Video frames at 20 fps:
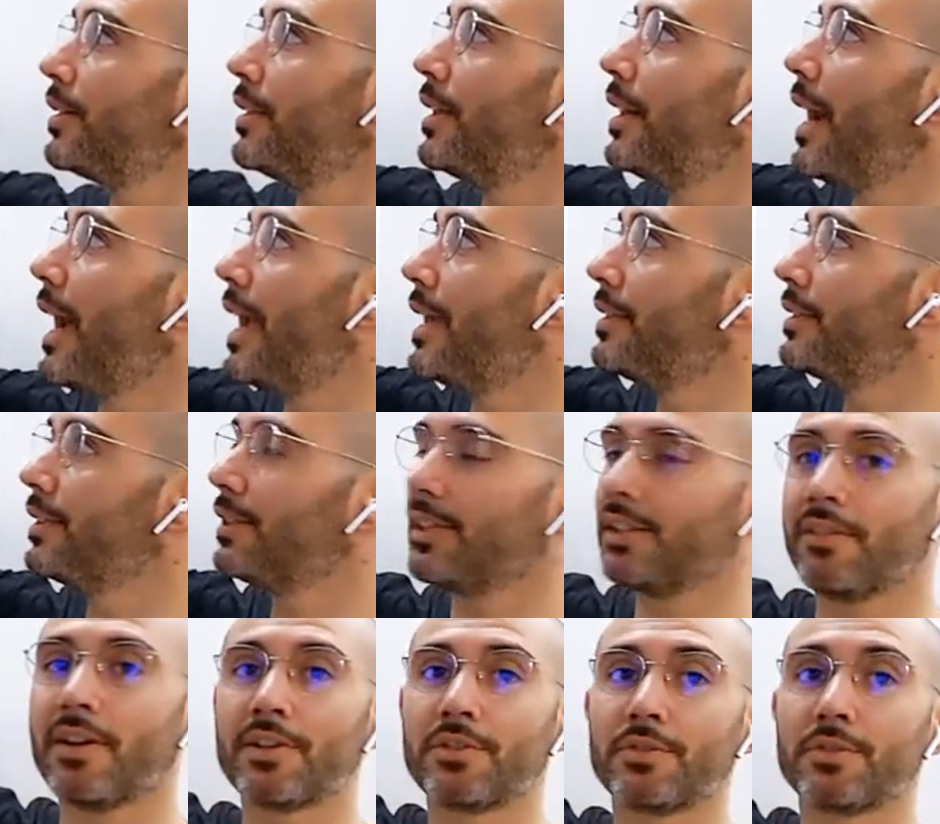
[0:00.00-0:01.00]
the
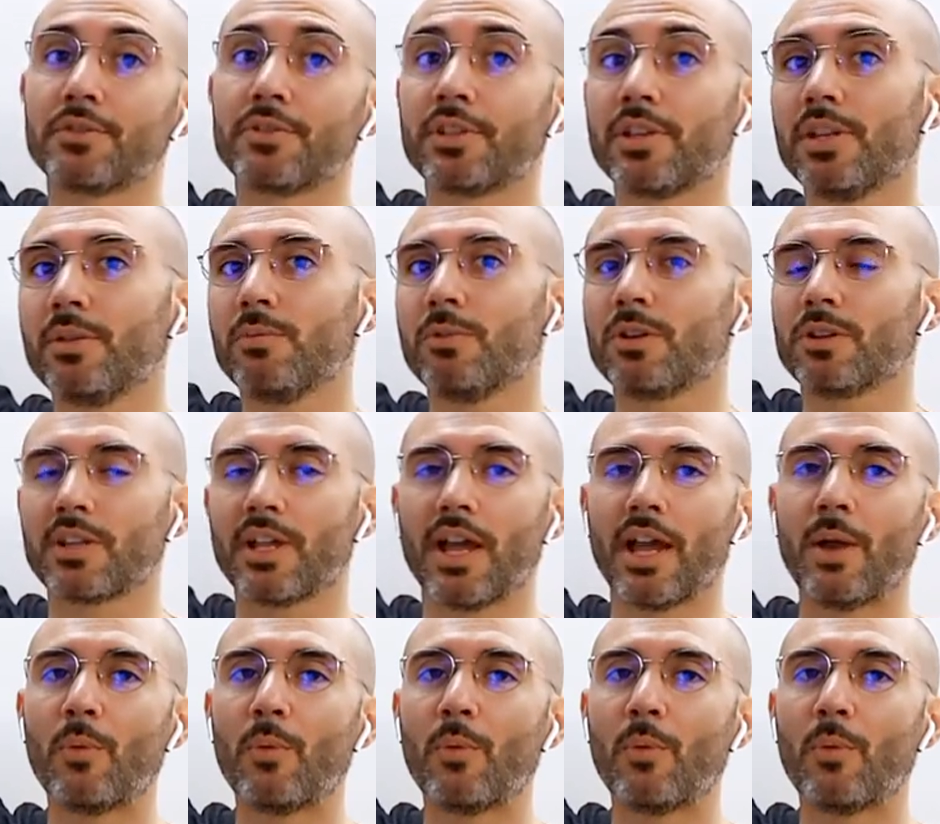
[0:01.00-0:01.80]
entity versus keyword,